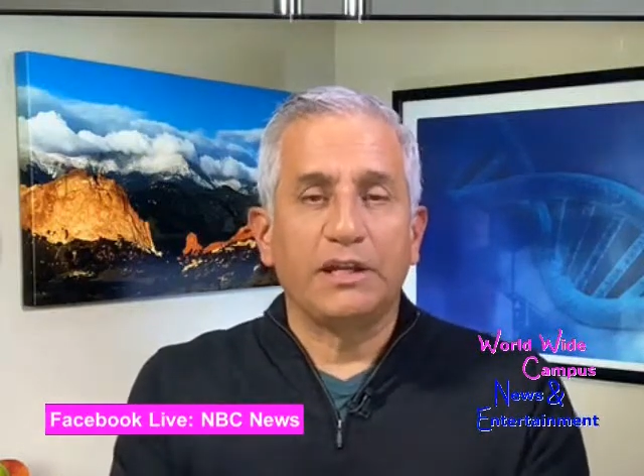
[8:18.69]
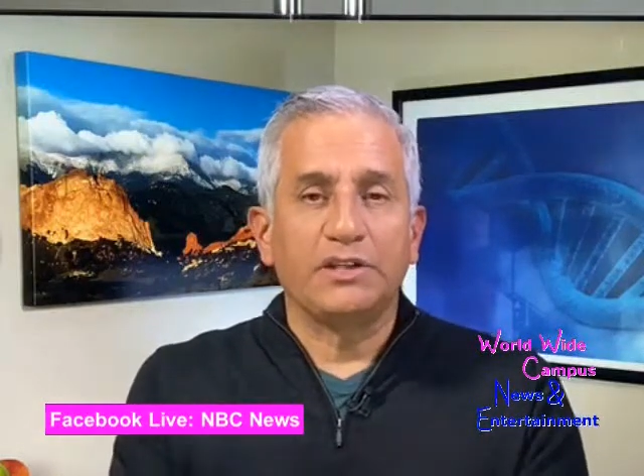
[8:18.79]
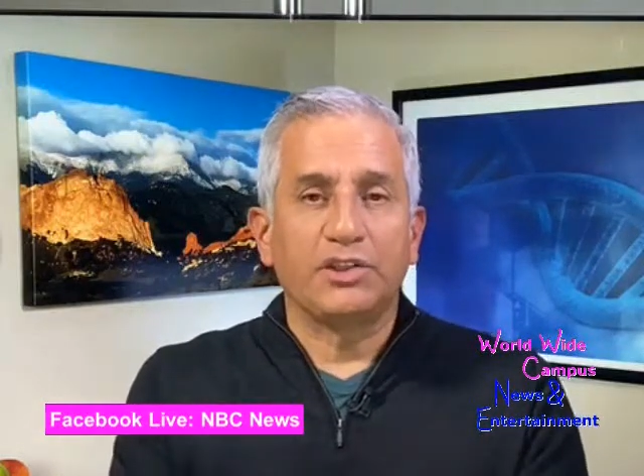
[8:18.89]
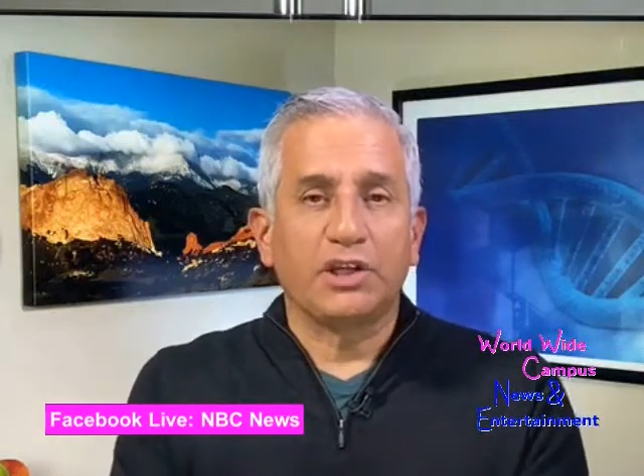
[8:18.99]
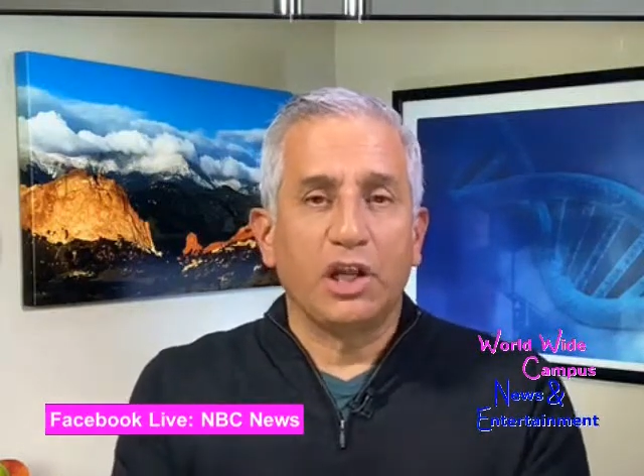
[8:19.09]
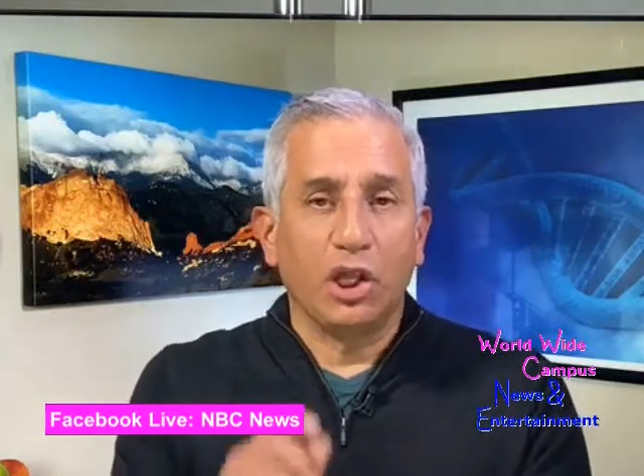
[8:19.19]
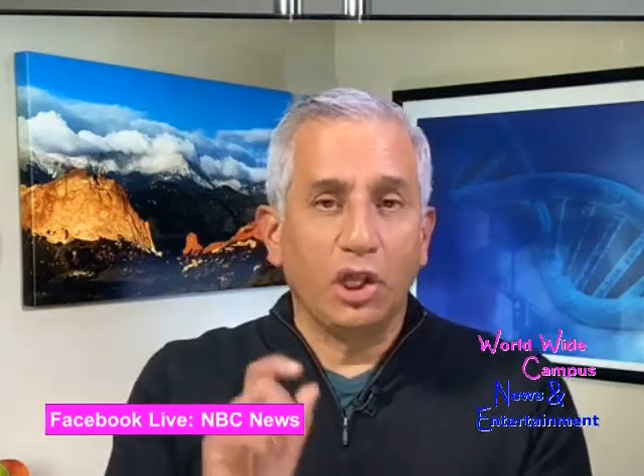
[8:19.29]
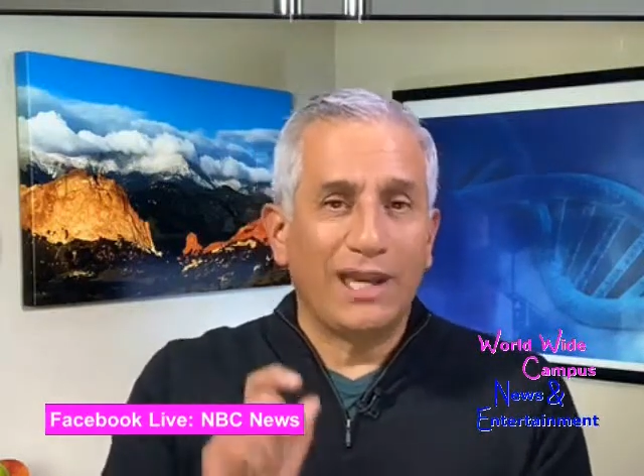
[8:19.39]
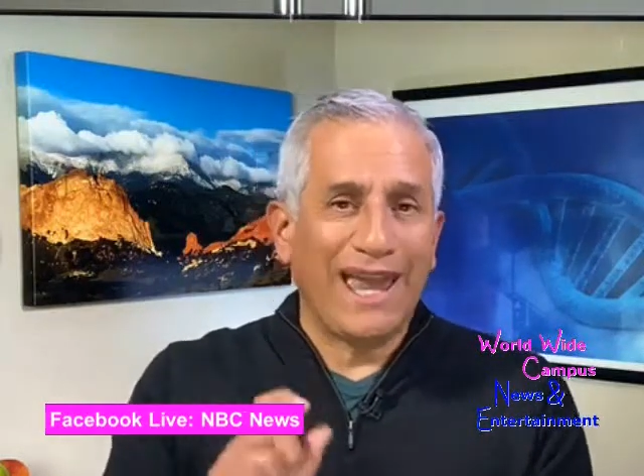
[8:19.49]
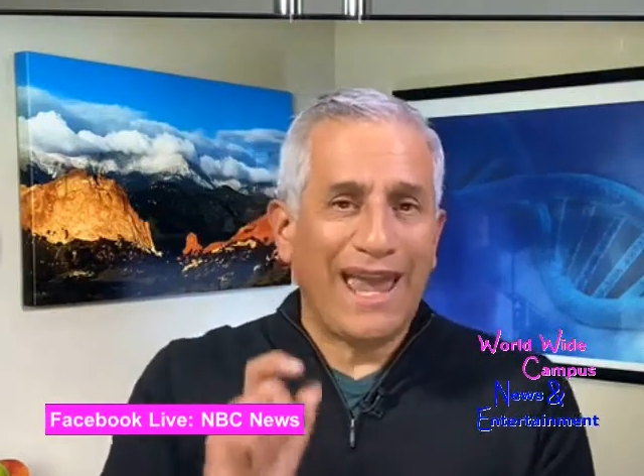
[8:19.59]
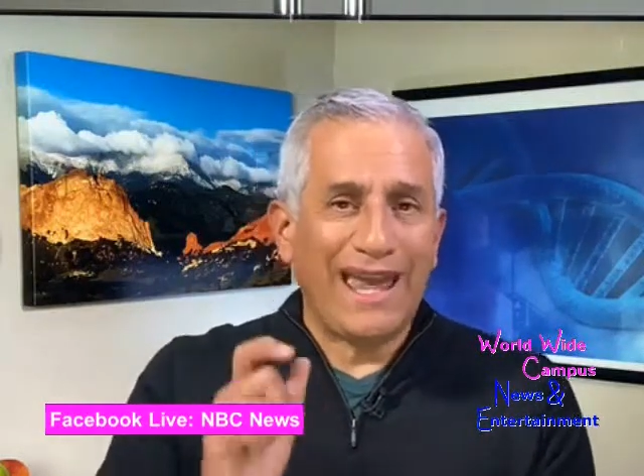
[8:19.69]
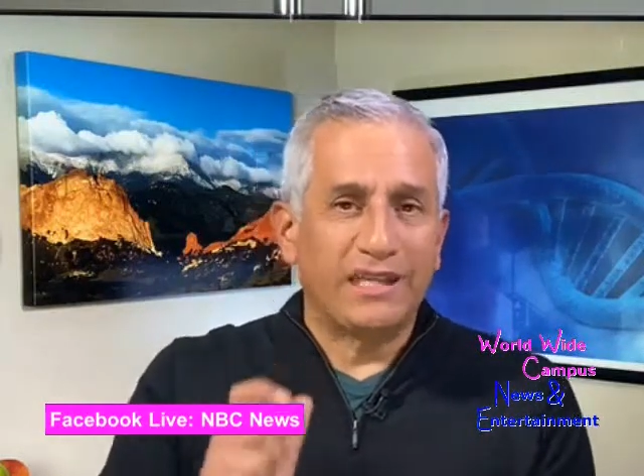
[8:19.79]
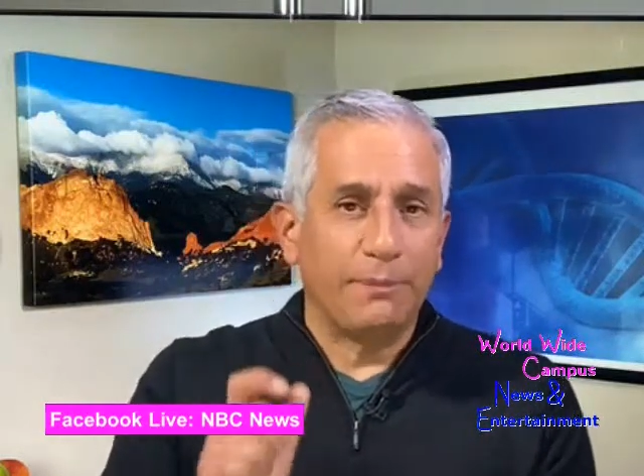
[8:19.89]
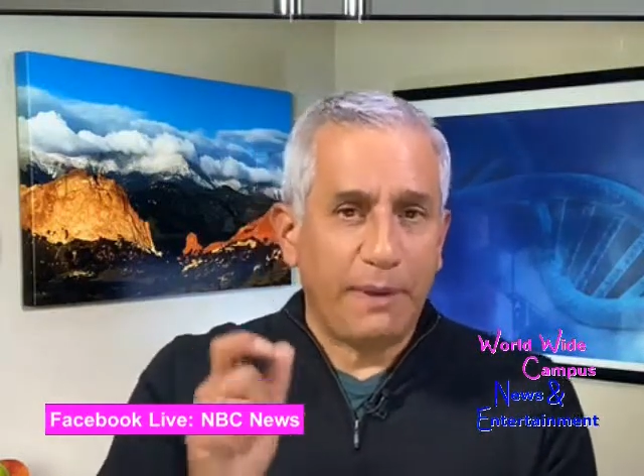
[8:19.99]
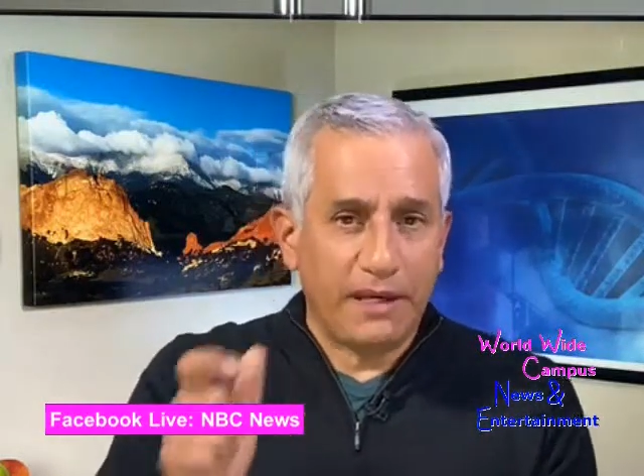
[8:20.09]
is they're going to look at
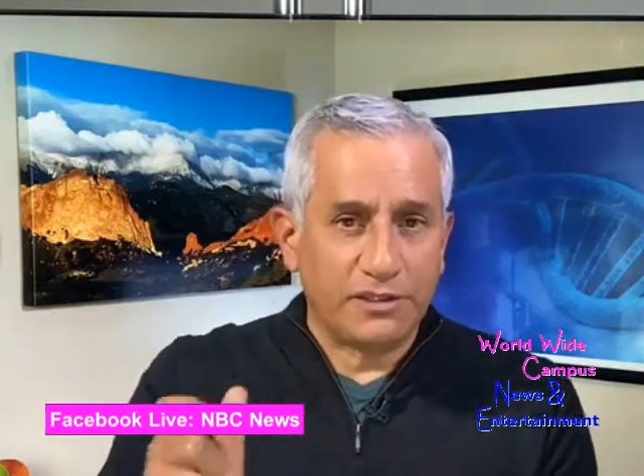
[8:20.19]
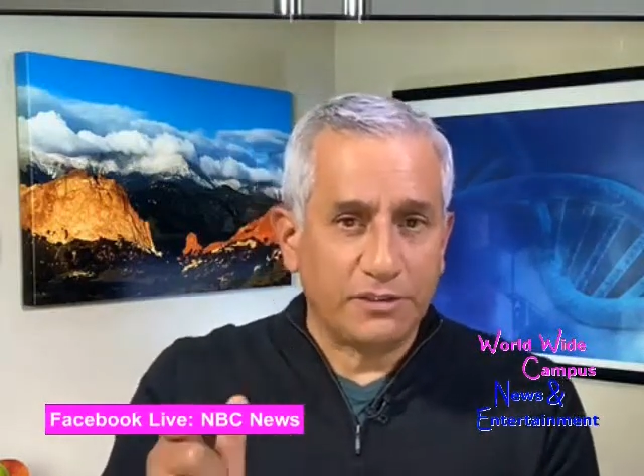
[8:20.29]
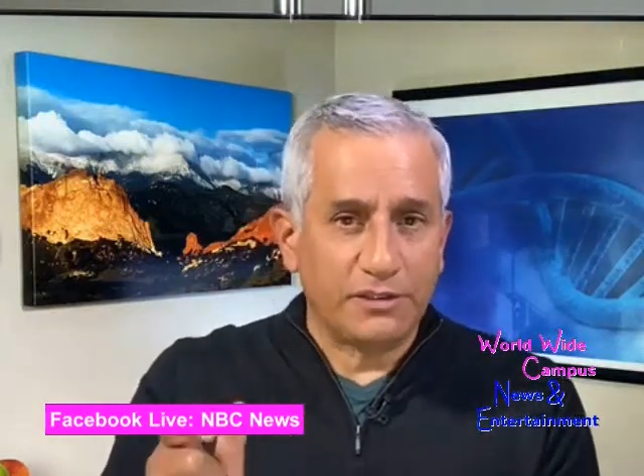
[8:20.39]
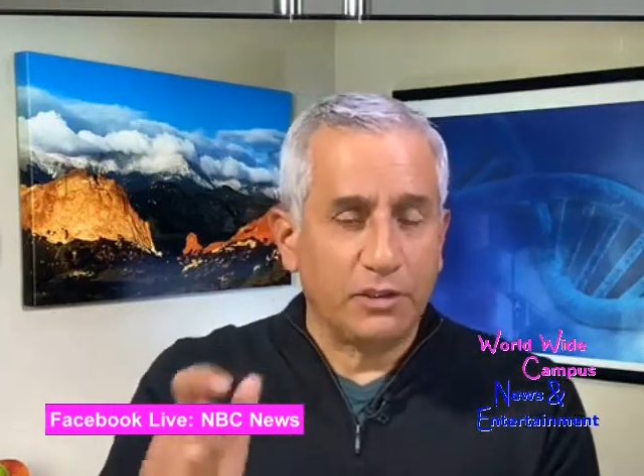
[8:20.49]
the patients,